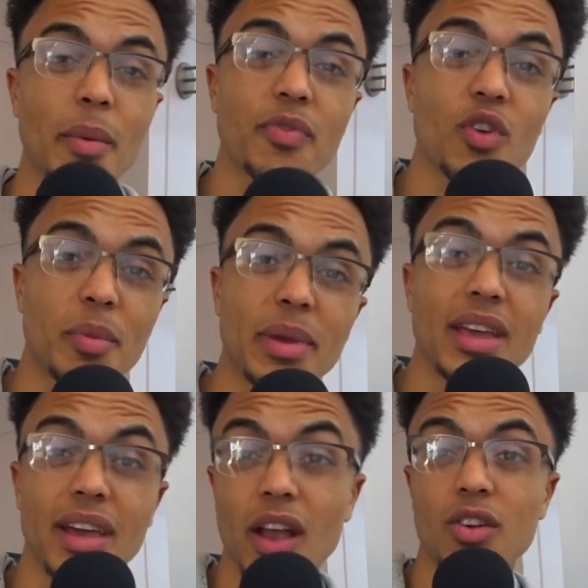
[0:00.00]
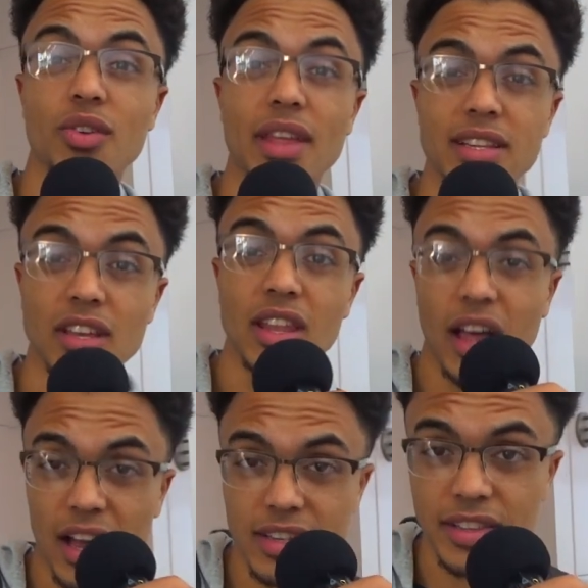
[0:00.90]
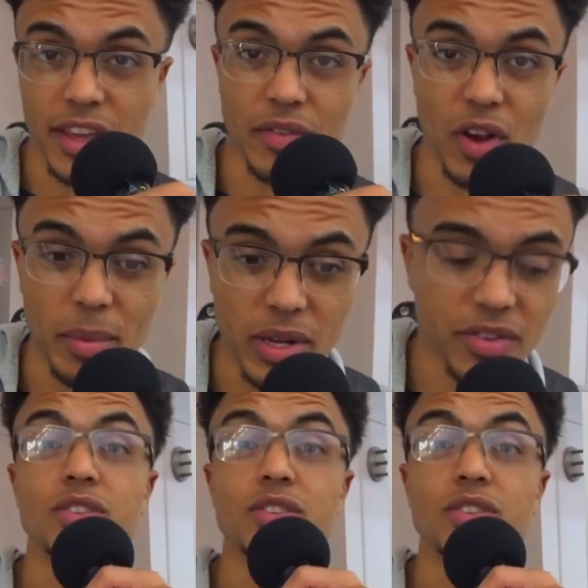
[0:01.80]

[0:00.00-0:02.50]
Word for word: I prefer to be a character that is unlocked. Thank you very much.